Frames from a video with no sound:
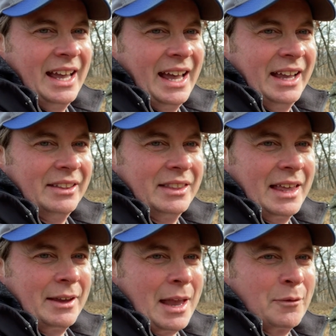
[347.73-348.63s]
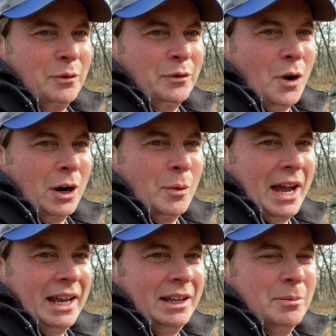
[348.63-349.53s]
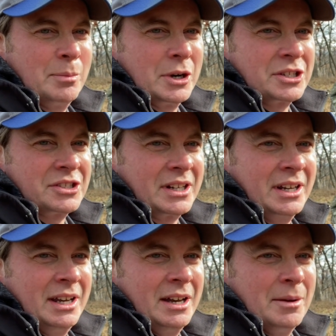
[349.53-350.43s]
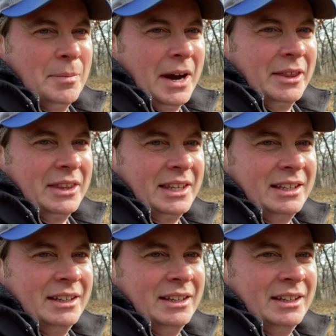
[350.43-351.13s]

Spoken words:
and they came from far away, pushed by the